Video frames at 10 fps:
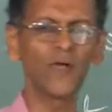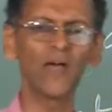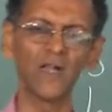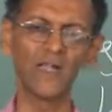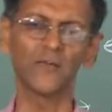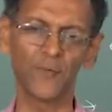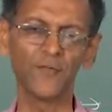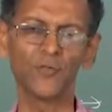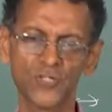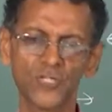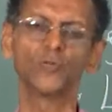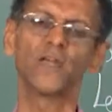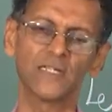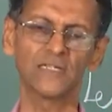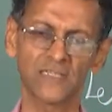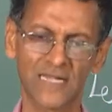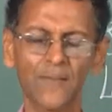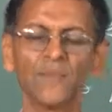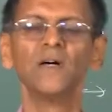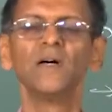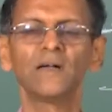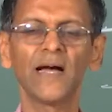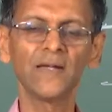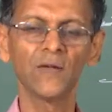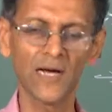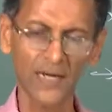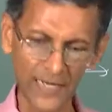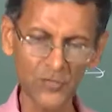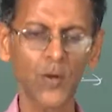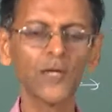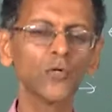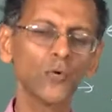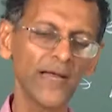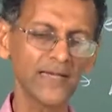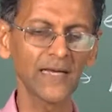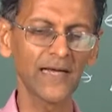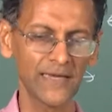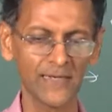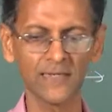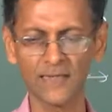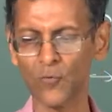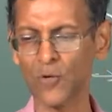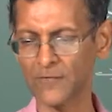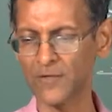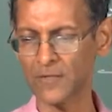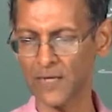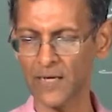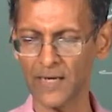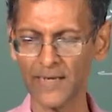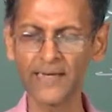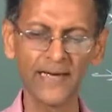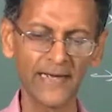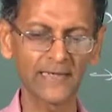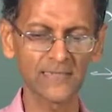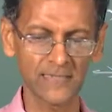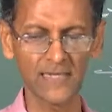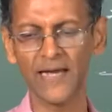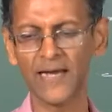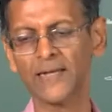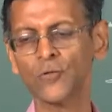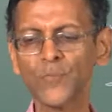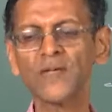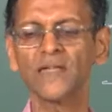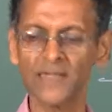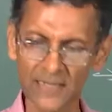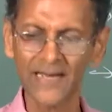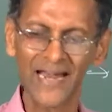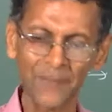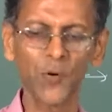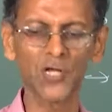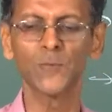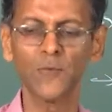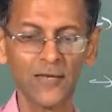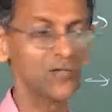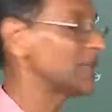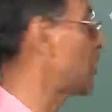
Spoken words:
way earlier. We have used it to describe, right, x1 to whatever xn to be the n possible values.